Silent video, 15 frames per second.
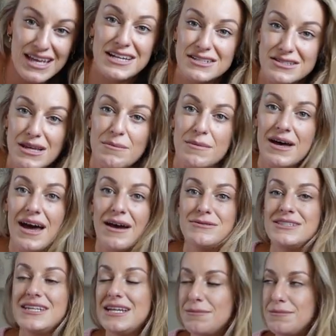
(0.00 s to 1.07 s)
end of summer. I was
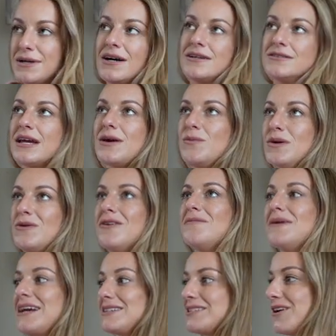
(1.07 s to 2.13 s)
saying because like we were in
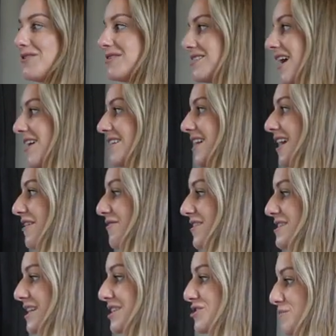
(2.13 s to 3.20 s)
Mexico at the start of the year, it
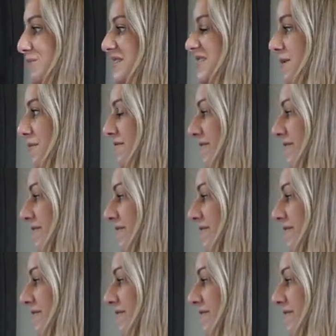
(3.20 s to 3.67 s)
feels like it's just been summer